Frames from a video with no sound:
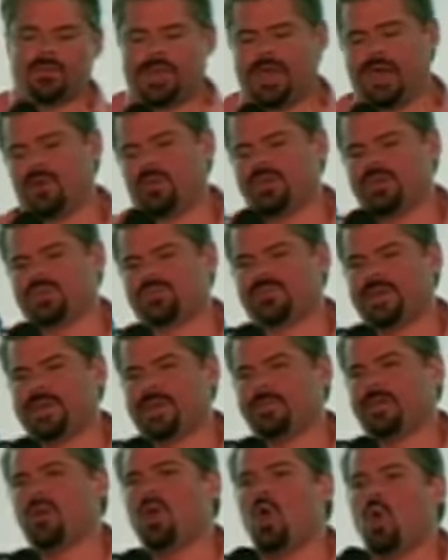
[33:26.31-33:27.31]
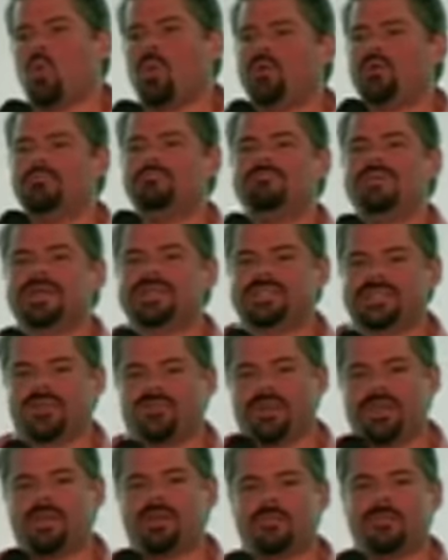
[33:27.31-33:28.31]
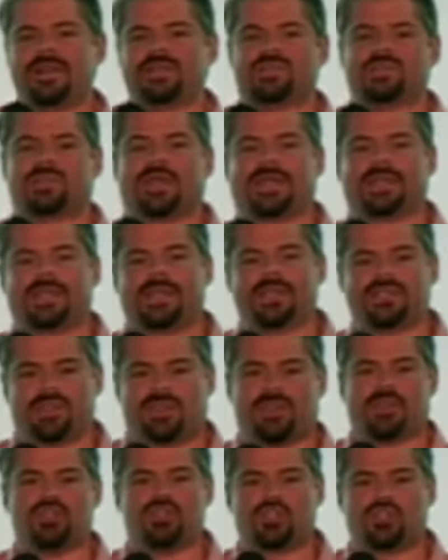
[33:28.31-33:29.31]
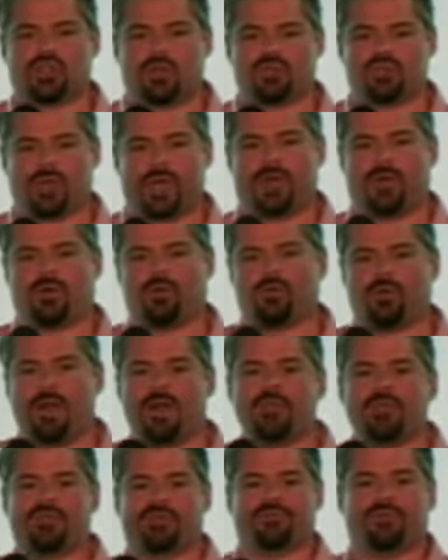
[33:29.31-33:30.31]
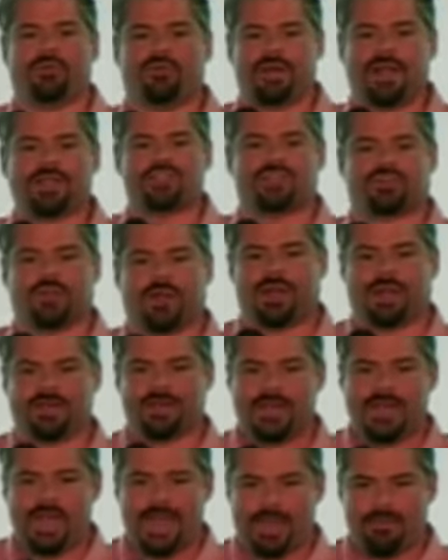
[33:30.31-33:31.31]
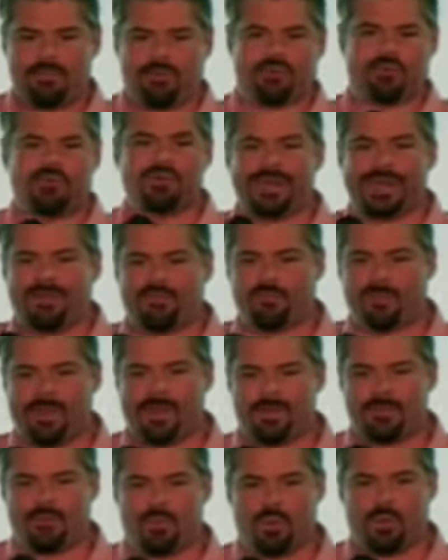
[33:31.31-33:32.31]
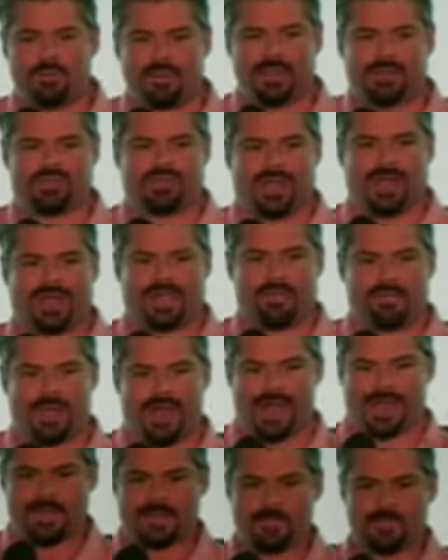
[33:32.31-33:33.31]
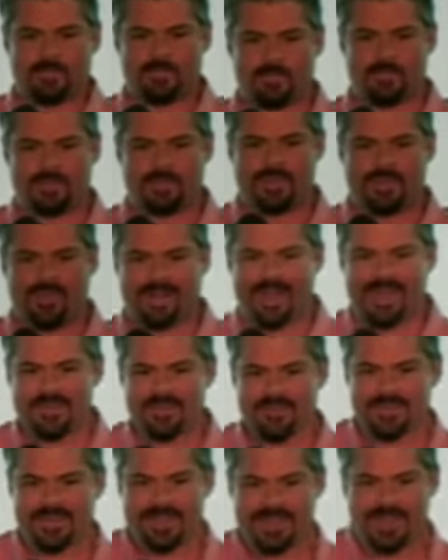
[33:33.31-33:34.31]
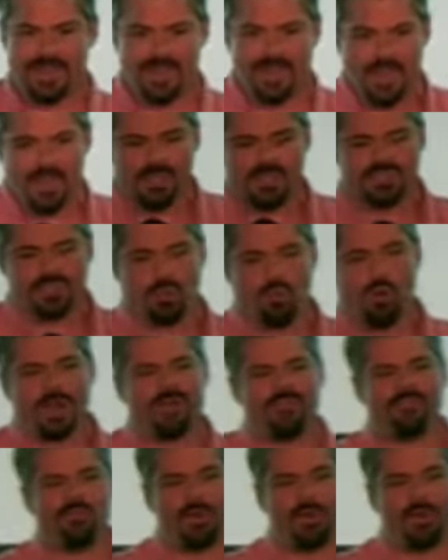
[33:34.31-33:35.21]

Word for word: not only just failing, but we would miss it if we hear a message like this and then just go try to run through a restaurant and be rude to everybody we meet trying to get back, right? So what if